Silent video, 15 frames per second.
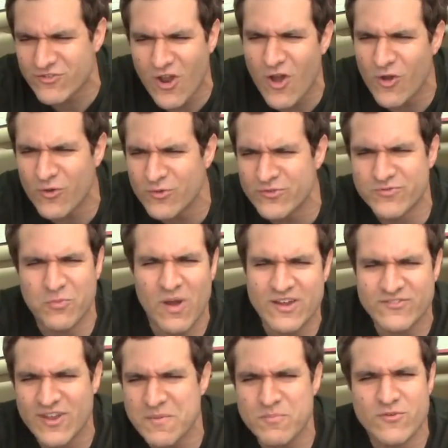that shows
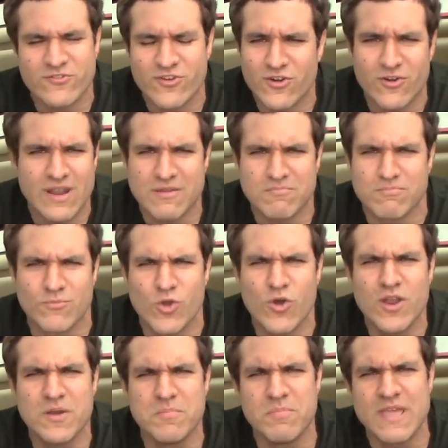what temperature it
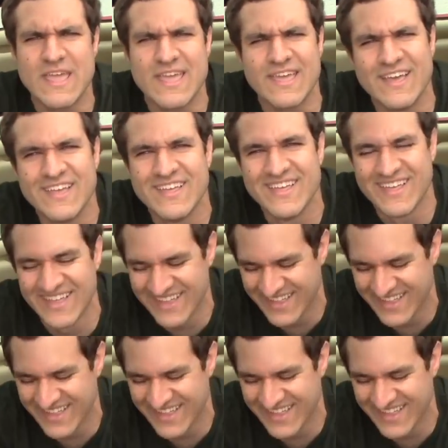could be.